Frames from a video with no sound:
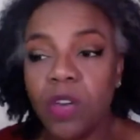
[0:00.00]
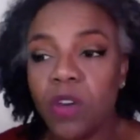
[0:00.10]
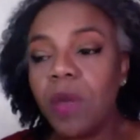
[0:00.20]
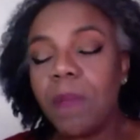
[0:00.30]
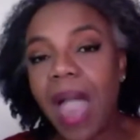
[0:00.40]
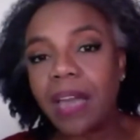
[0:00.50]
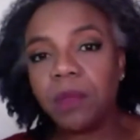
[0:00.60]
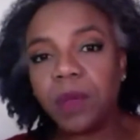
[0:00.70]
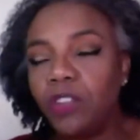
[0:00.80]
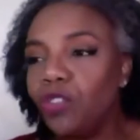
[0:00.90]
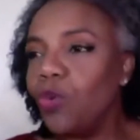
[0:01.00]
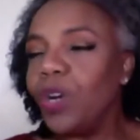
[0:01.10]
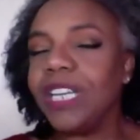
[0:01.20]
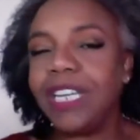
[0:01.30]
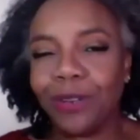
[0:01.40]
Going back could be
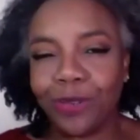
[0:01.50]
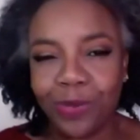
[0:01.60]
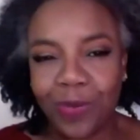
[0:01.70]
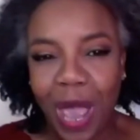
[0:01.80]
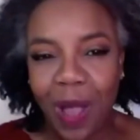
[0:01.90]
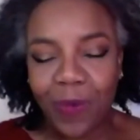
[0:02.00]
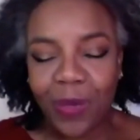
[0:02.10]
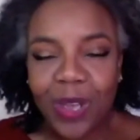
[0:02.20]
20 years from now.